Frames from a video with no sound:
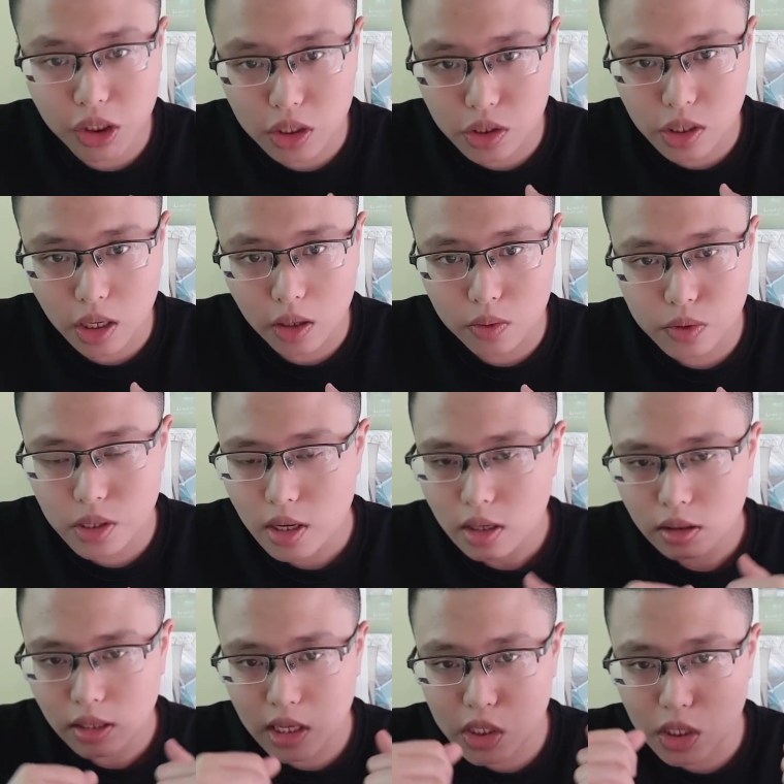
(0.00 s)
skills,
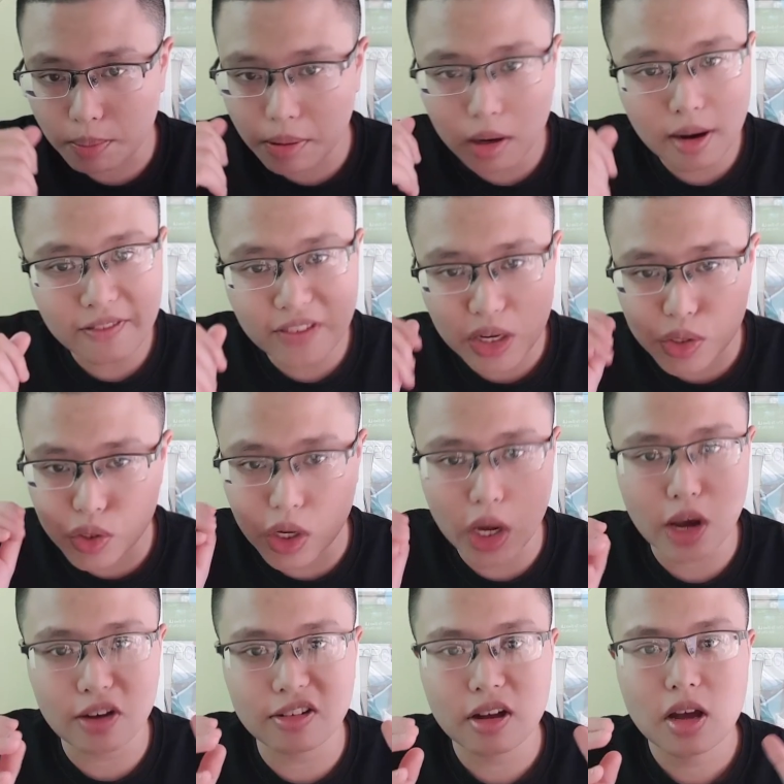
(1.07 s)
that is the perfect
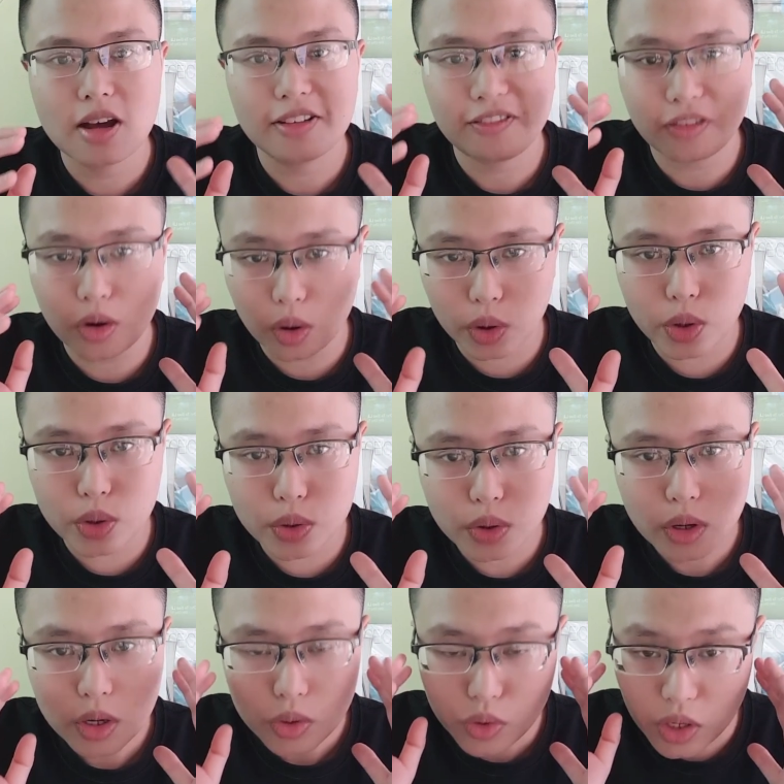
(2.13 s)
skill for you
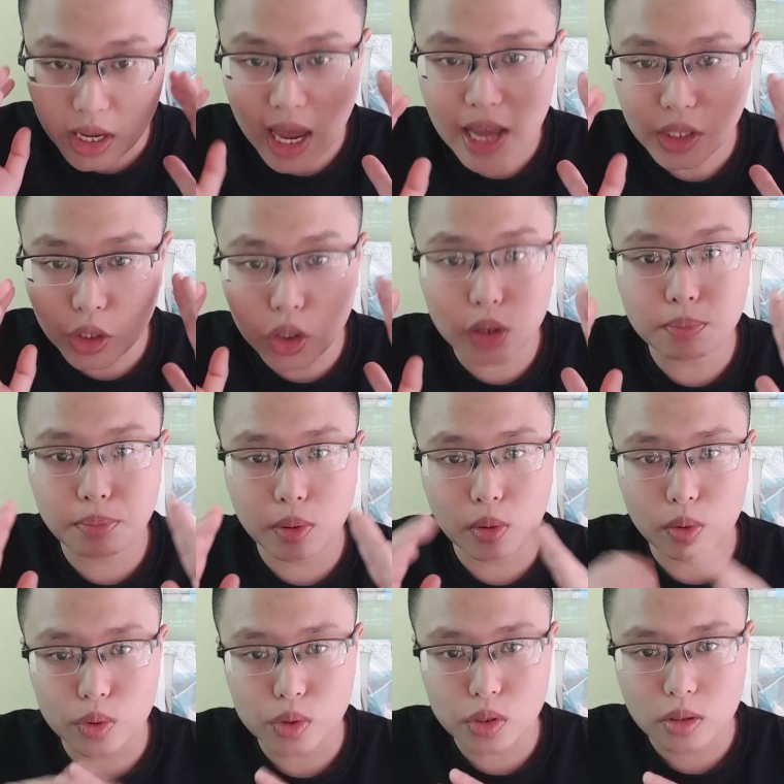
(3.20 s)
to get good
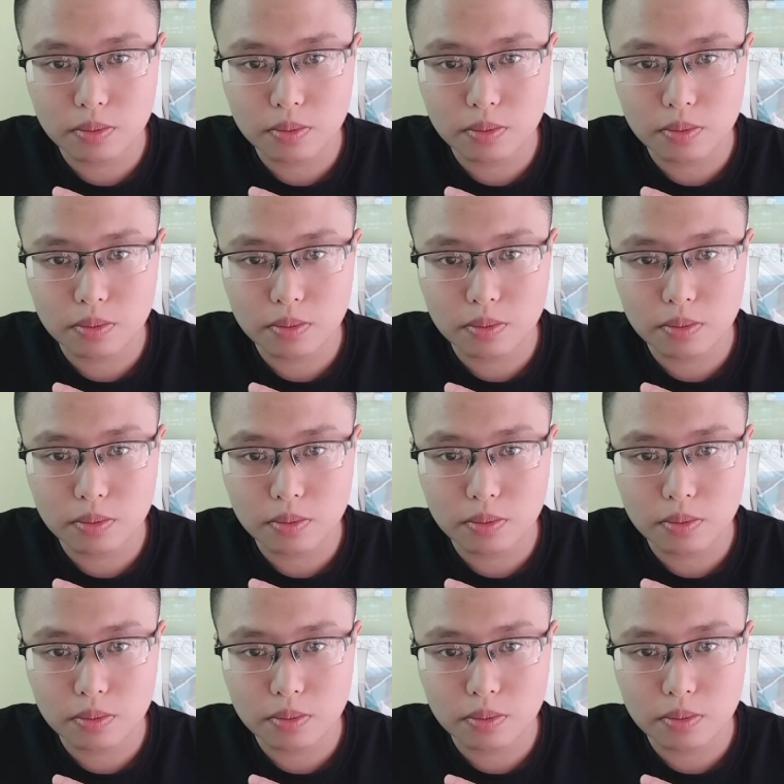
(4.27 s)
points.